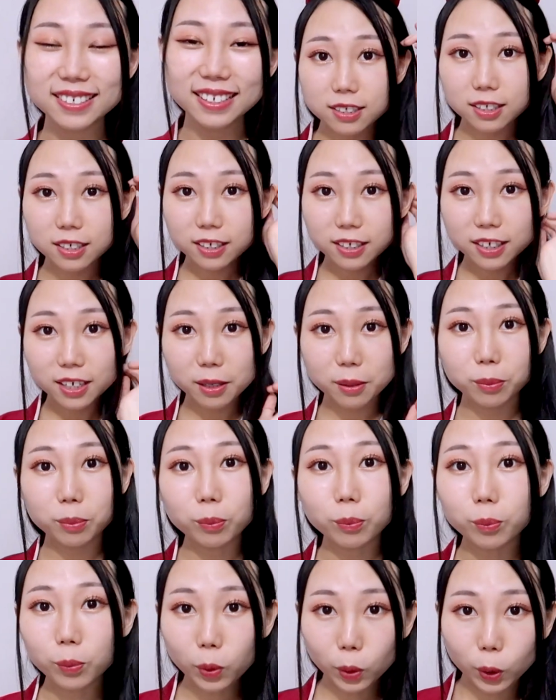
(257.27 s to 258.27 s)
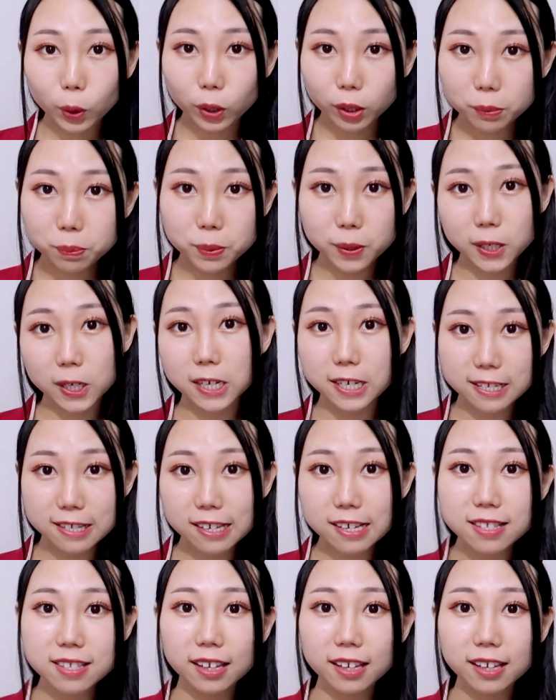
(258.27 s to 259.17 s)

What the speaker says: There are more purses